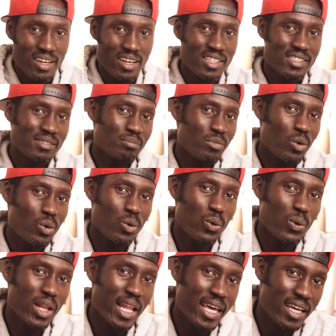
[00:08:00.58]
It's more
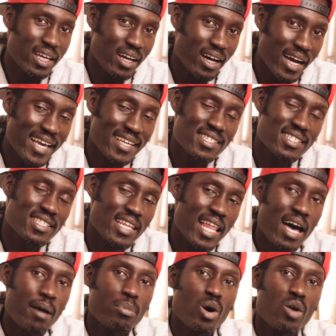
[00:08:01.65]
like a
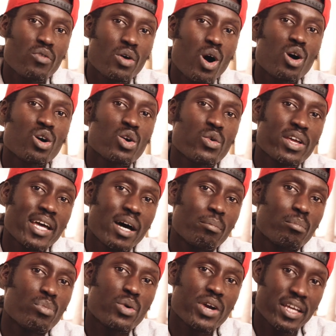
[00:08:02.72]
slab of concrete
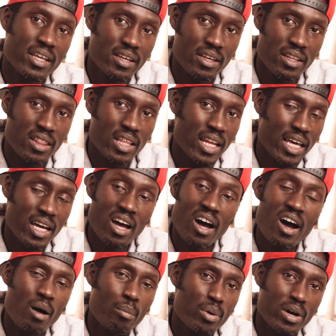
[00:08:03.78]
and brick than a
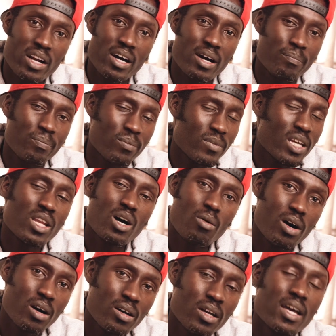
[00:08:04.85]
car, but you know
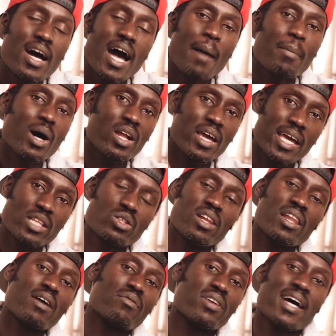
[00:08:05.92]
what? I'm kind of getting to
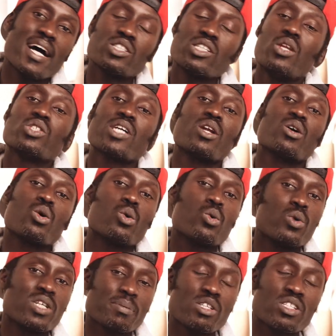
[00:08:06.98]
love it. Actually, it looks kind of
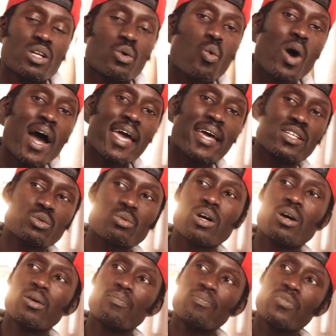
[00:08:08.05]
cool, especially in white as well.